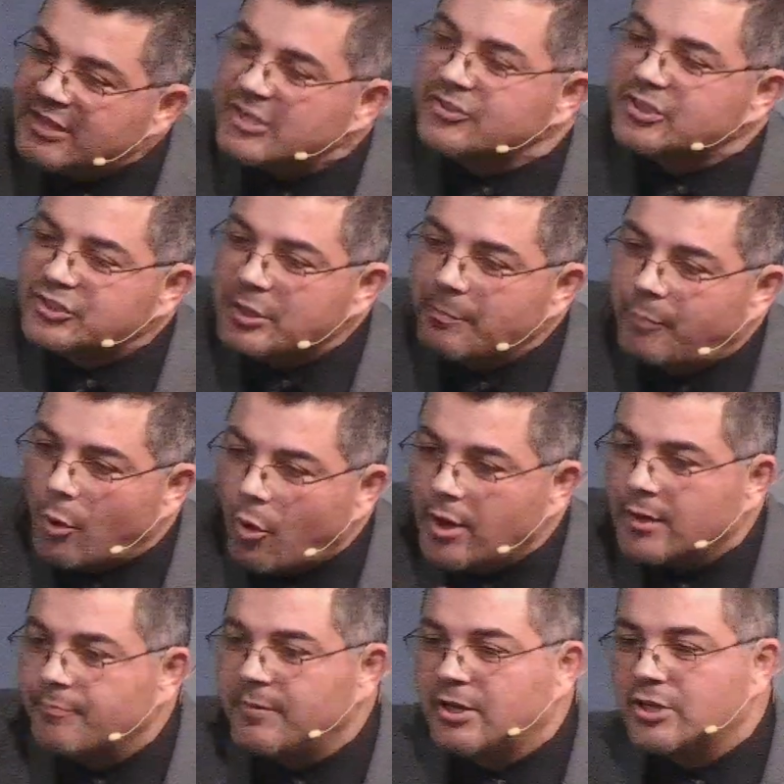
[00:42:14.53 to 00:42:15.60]
And this is
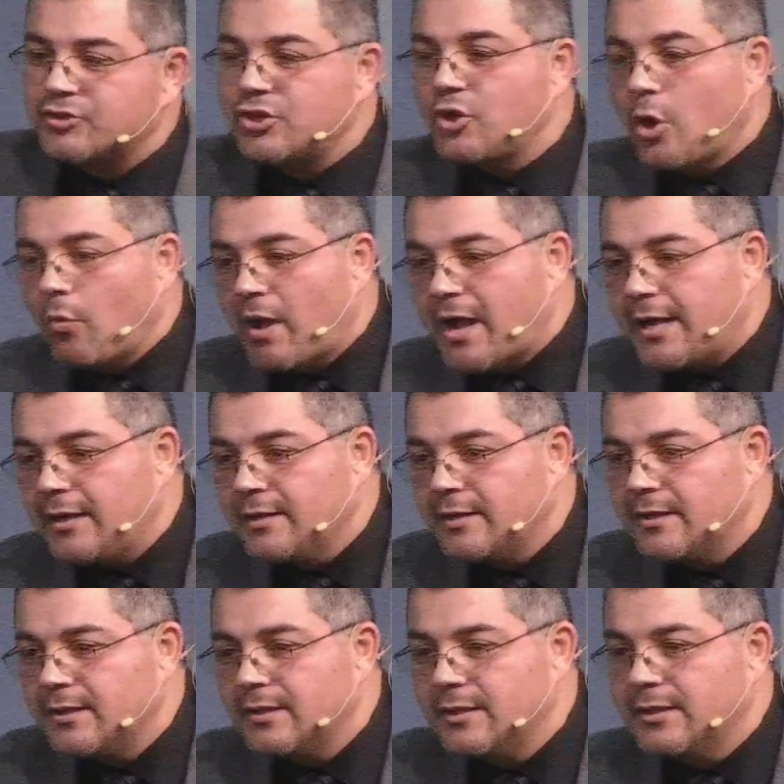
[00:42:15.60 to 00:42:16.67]
important because you know
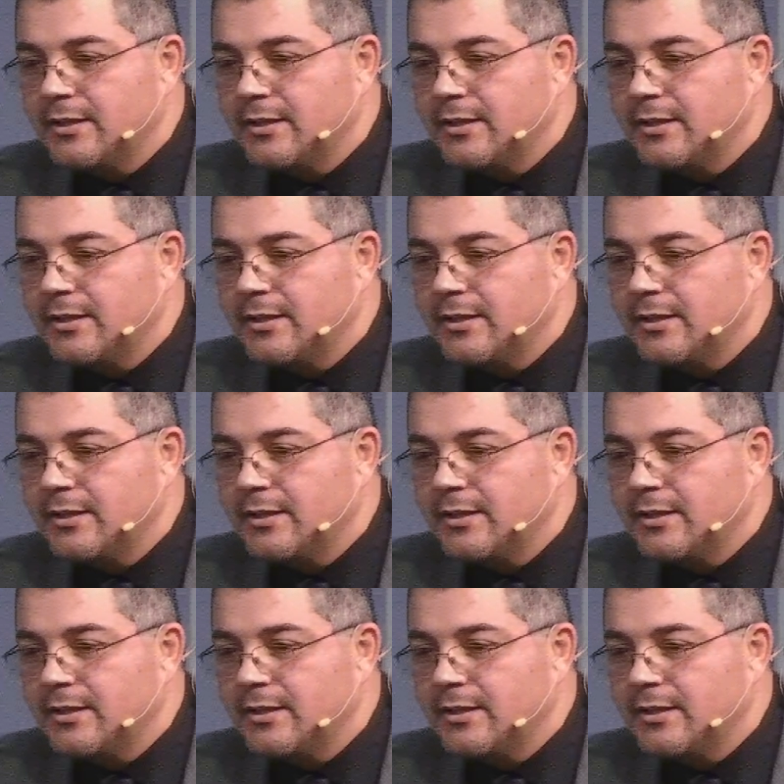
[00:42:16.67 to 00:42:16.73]
why?